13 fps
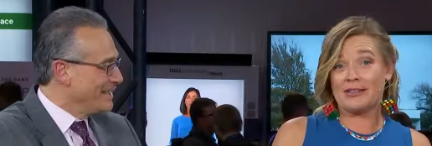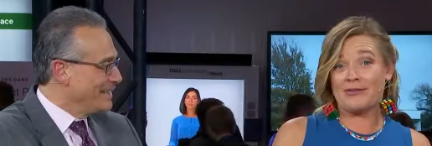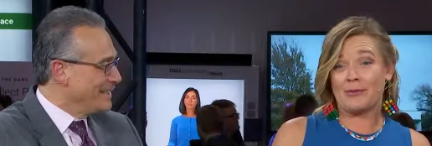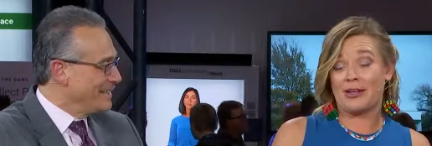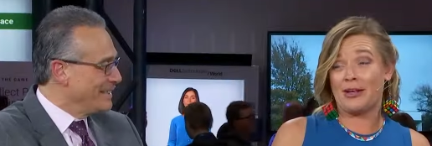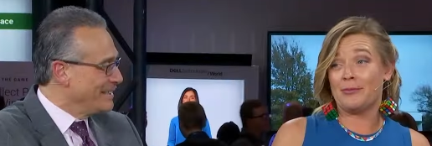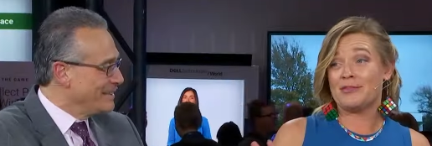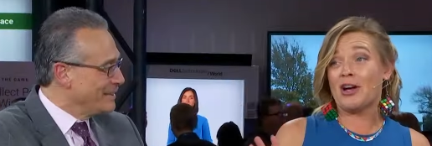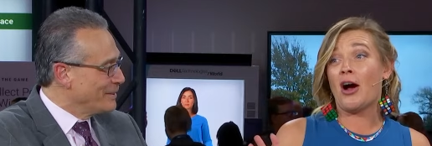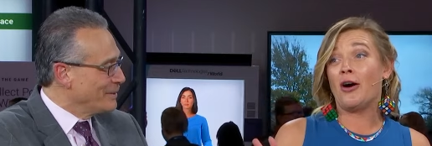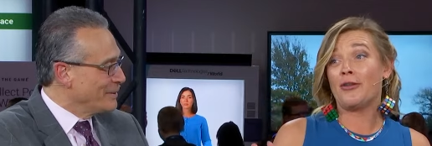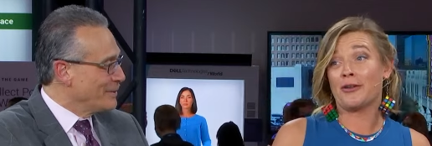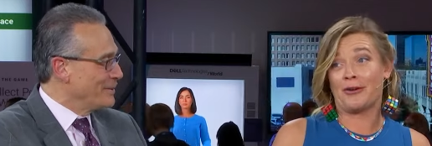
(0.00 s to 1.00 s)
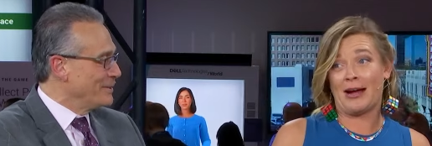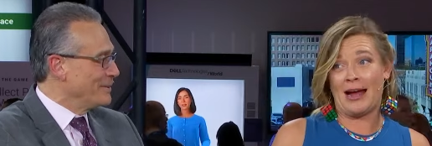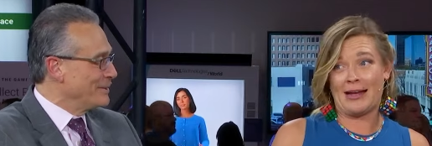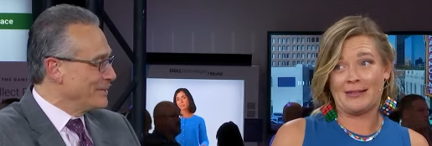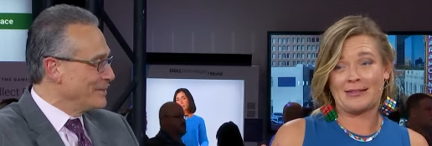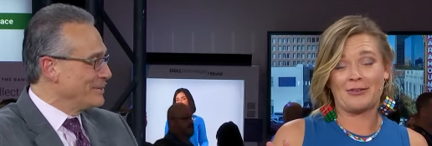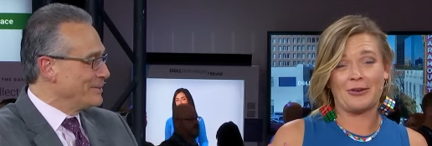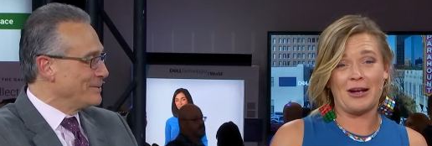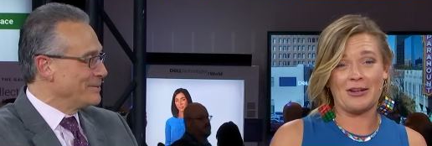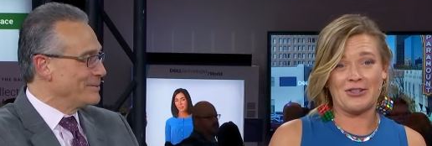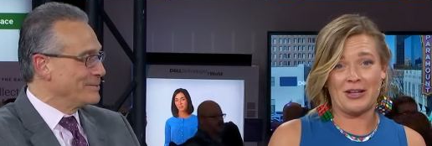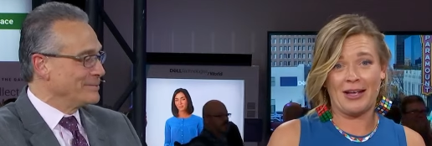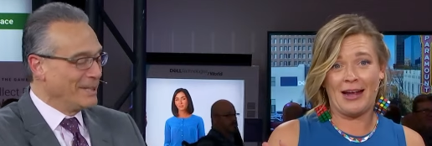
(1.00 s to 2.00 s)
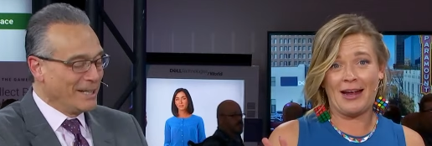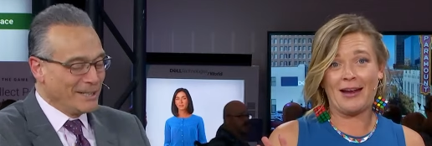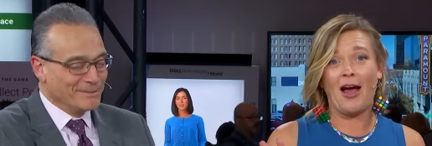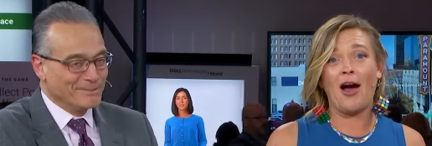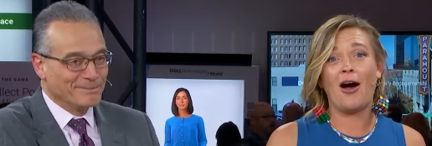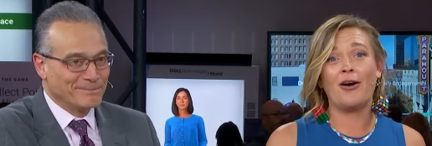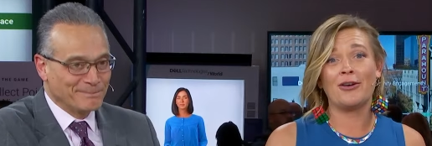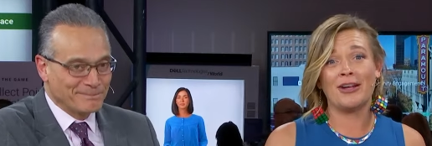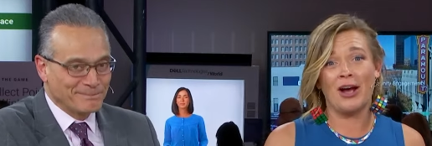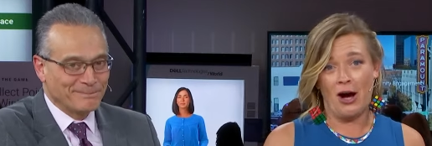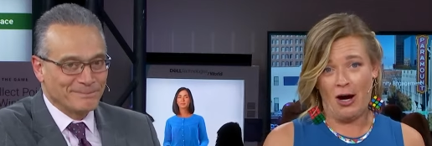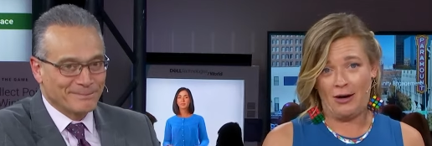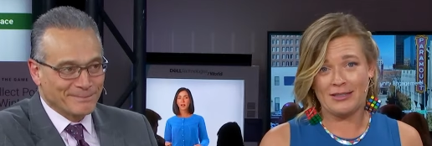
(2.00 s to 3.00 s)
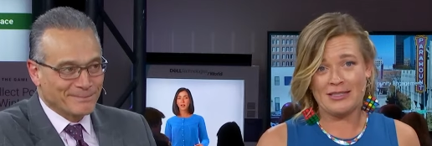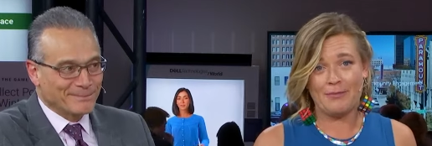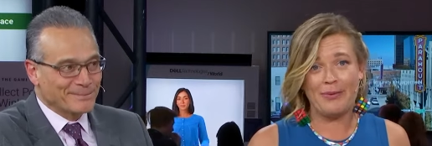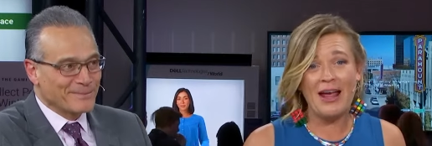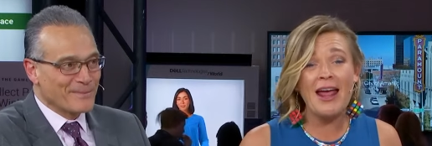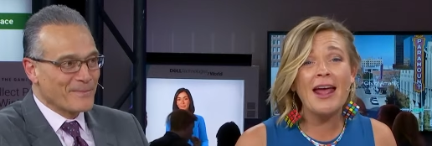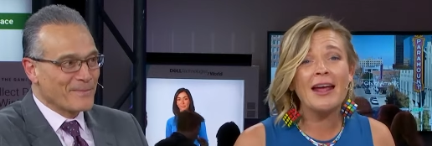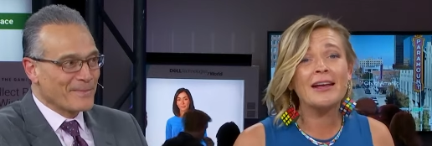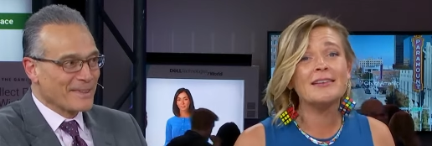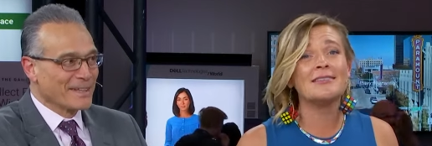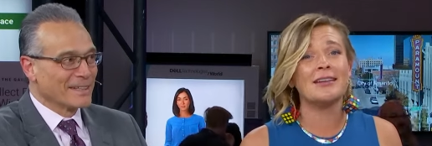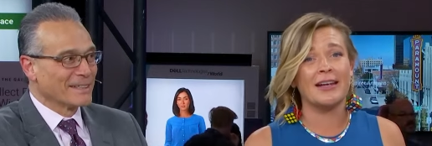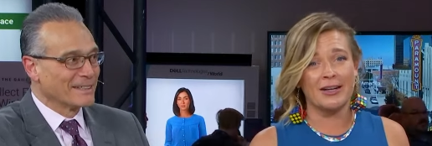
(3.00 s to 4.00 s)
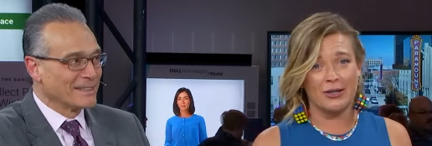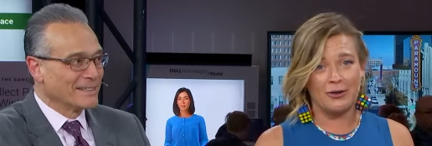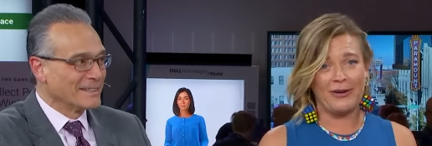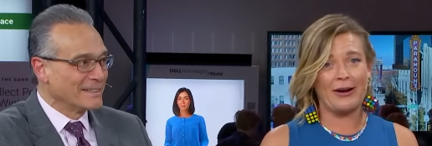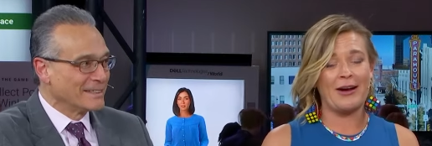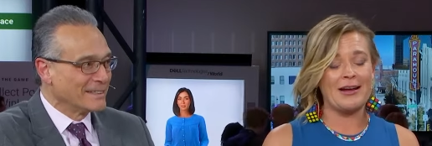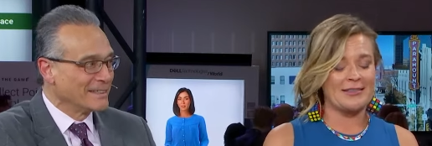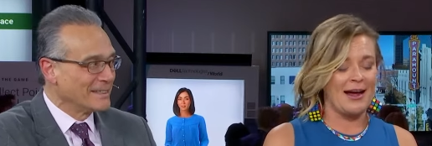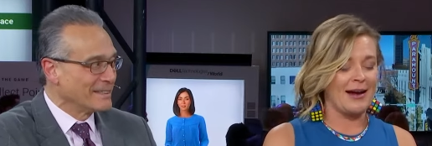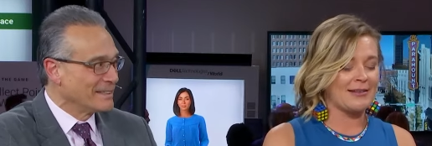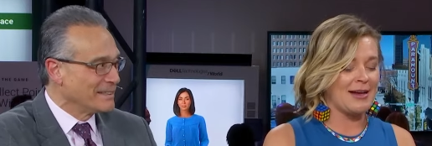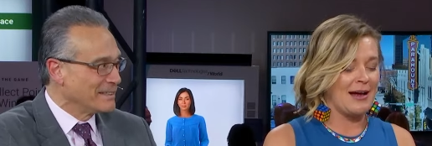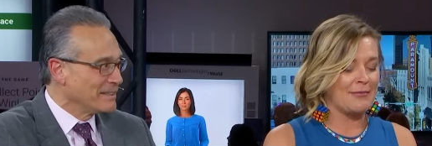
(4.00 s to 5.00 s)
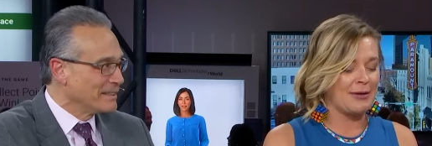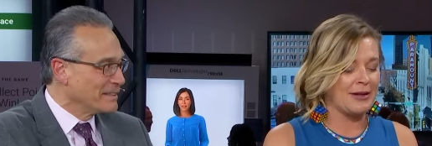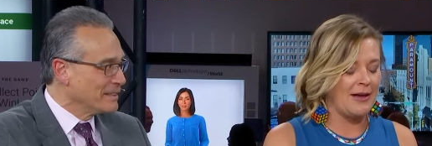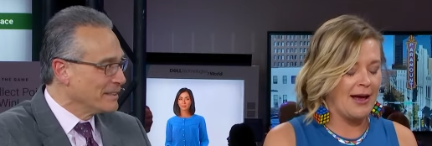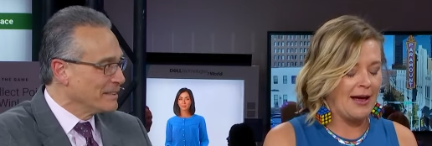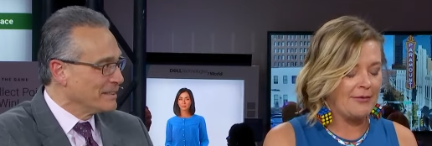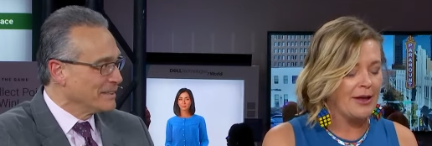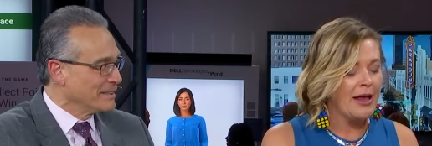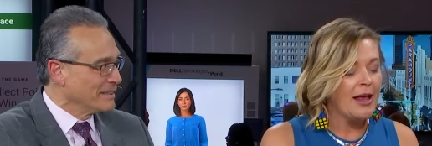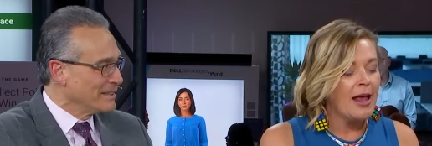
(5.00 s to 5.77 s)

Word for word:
Speaker 1: from the Cube, to all the grads. Congratulate all y'all. It's a big deal. Very exciting time to be alive.